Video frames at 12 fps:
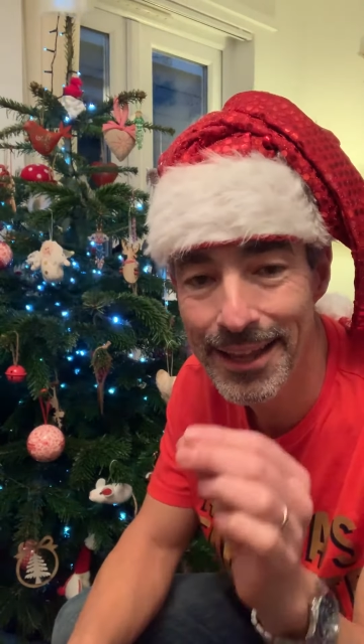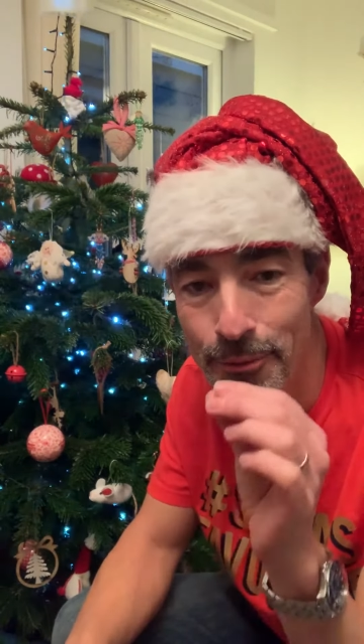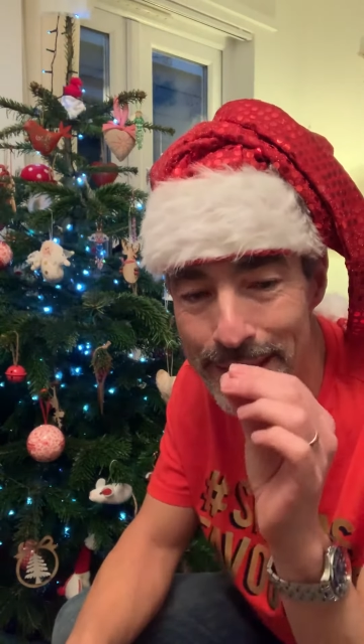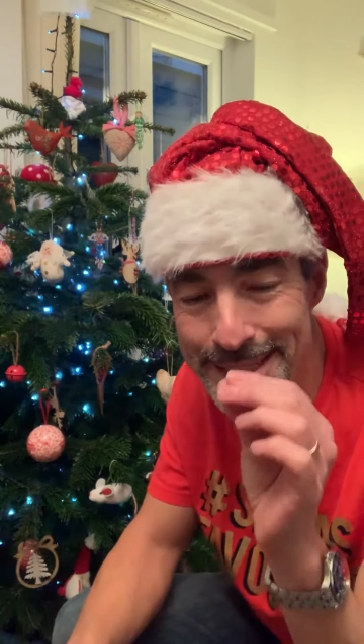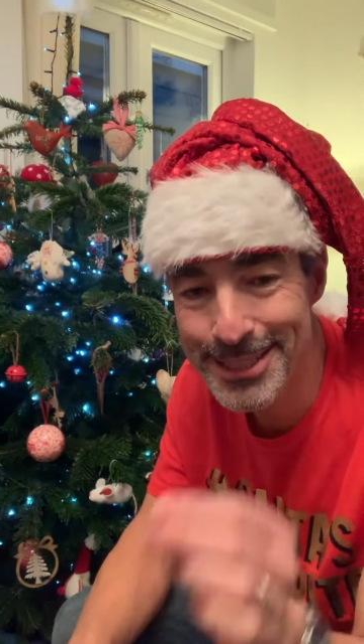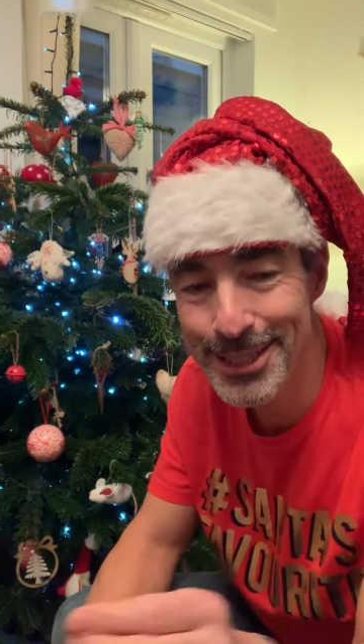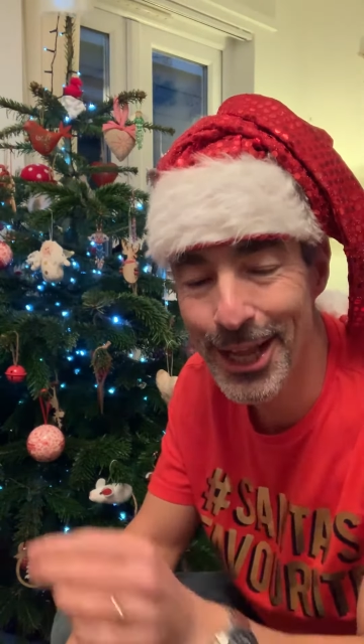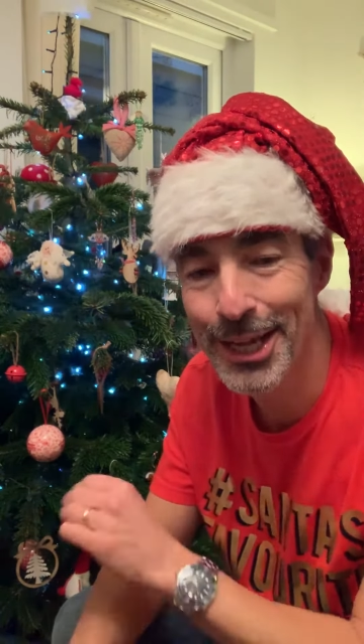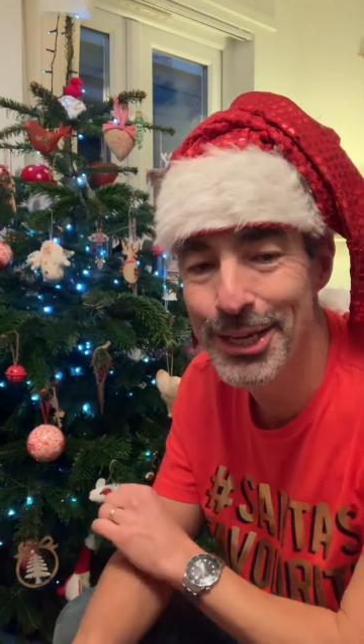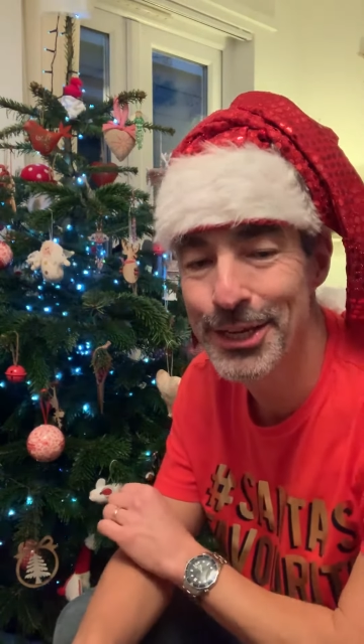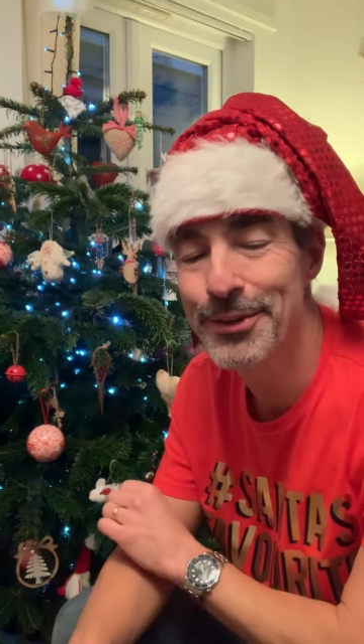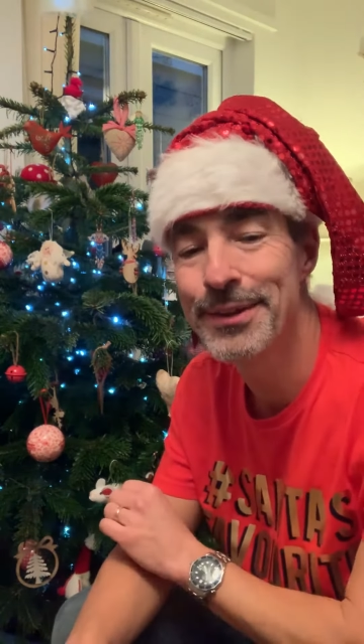We're starting
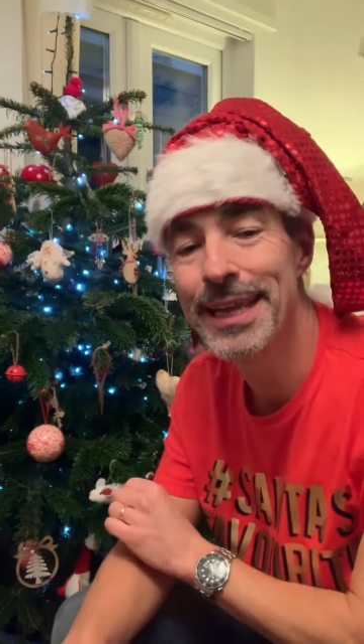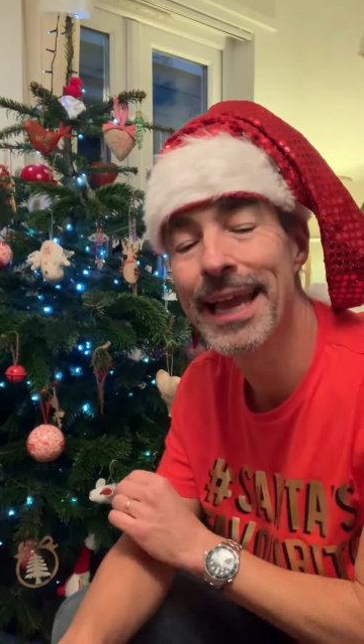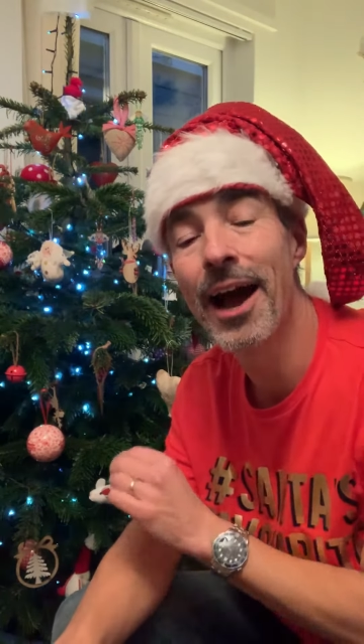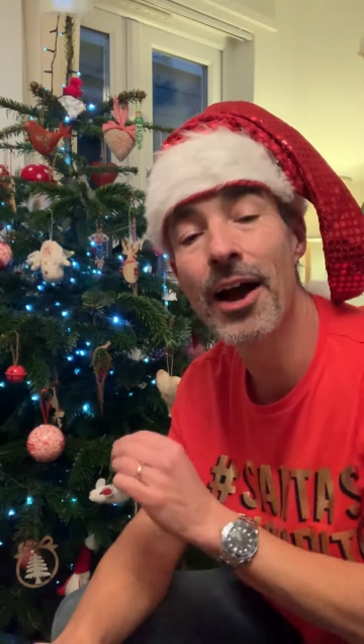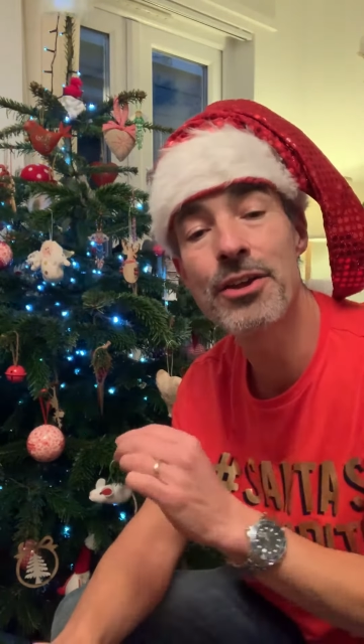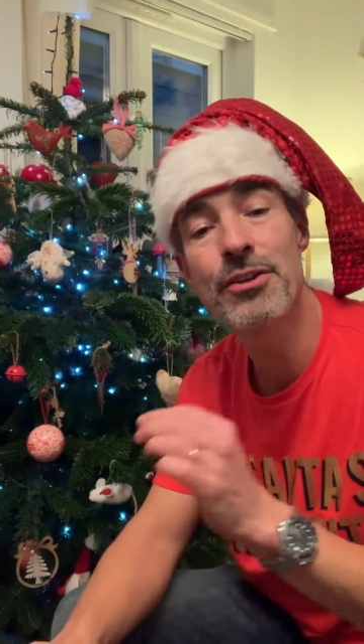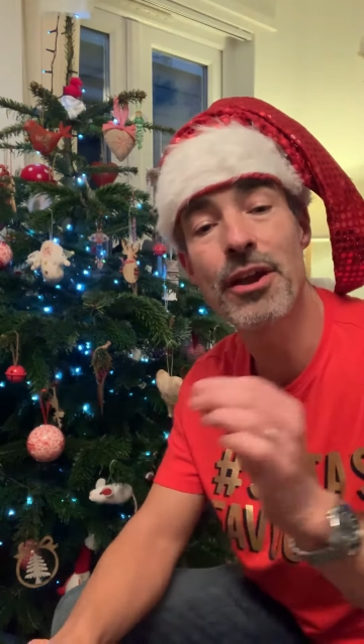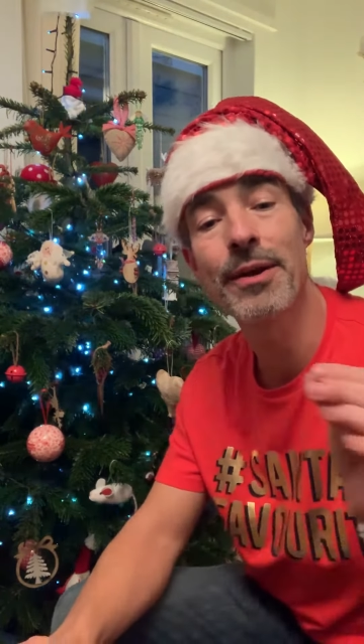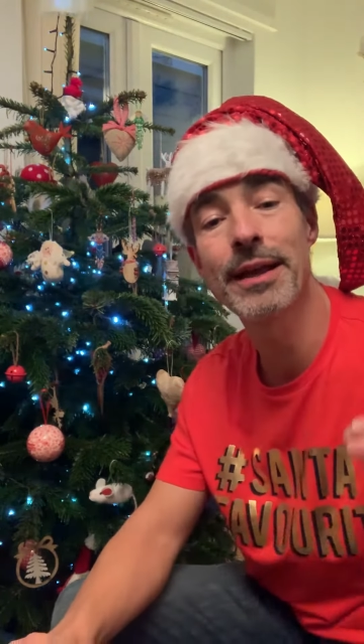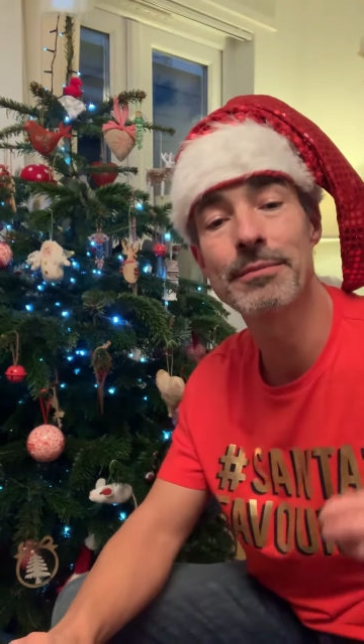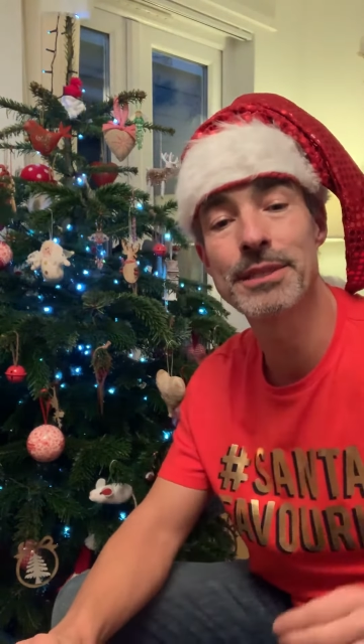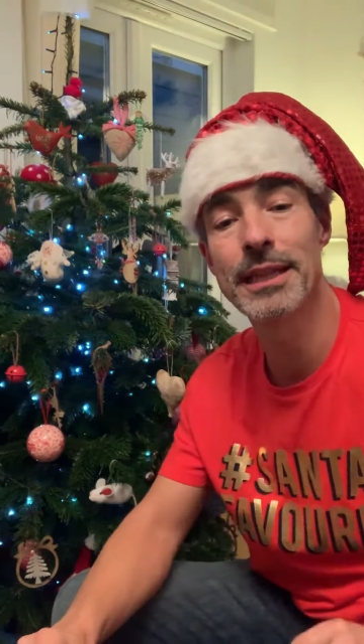a new year. Are you going
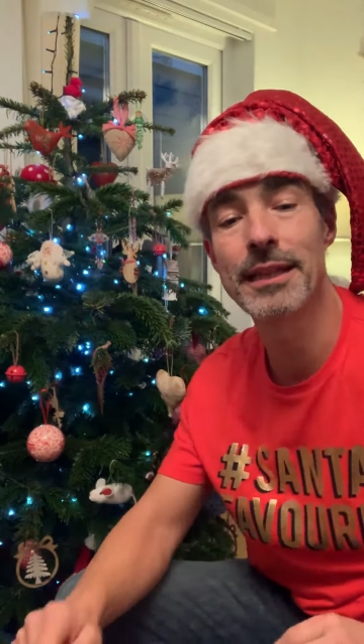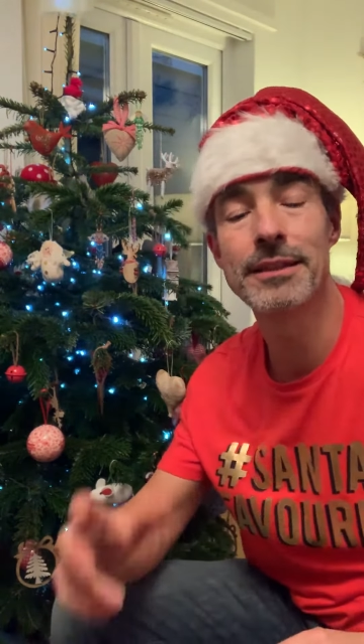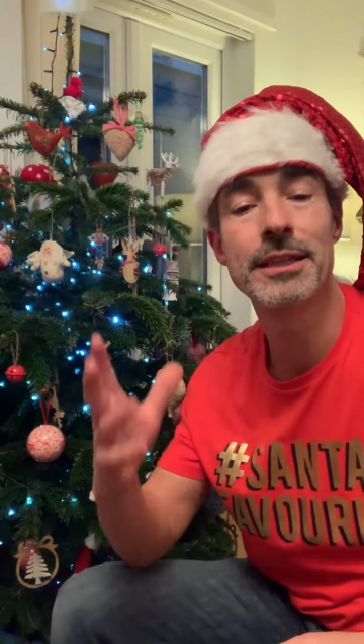up to London?